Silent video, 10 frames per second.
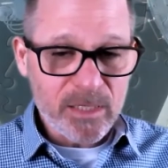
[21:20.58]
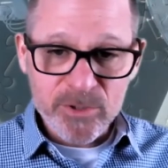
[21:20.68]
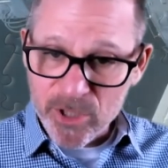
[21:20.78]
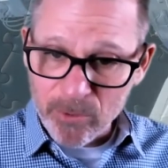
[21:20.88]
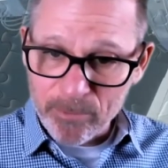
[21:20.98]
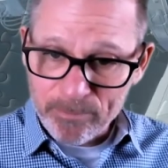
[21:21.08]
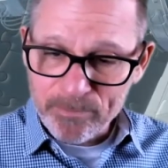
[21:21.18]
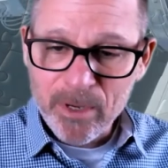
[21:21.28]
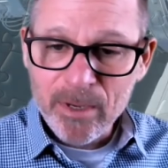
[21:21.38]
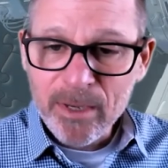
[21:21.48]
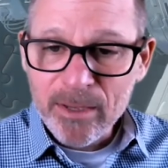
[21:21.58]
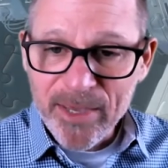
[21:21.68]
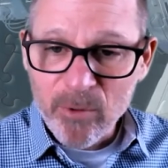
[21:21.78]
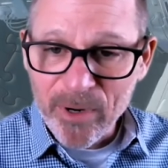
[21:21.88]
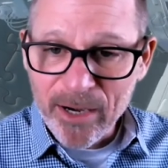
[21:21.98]
So
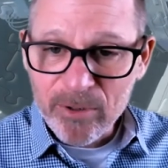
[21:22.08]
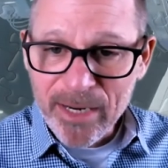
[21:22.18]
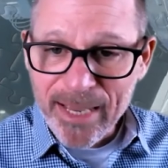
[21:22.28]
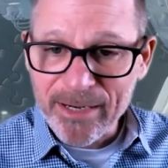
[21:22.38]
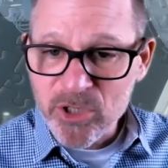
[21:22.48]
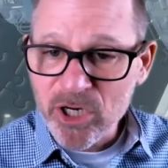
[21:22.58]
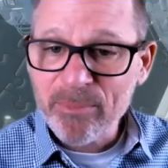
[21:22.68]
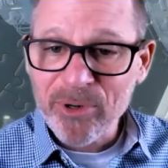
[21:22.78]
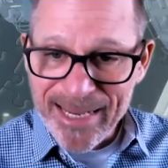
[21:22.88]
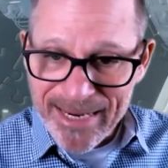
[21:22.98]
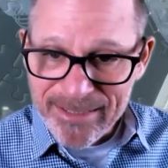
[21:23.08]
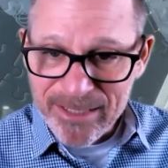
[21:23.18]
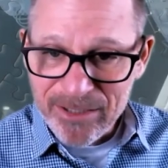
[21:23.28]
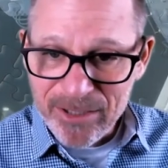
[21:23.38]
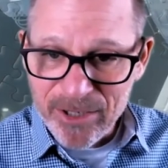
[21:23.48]
they went out, and it took about
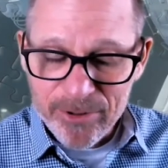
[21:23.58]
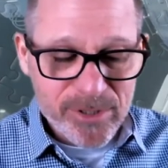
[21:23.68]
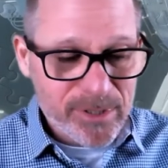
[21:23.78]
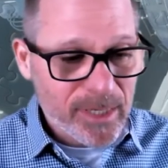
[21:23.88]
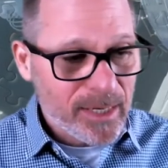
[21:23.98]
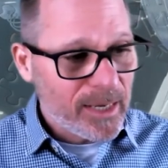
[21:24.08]
18 years.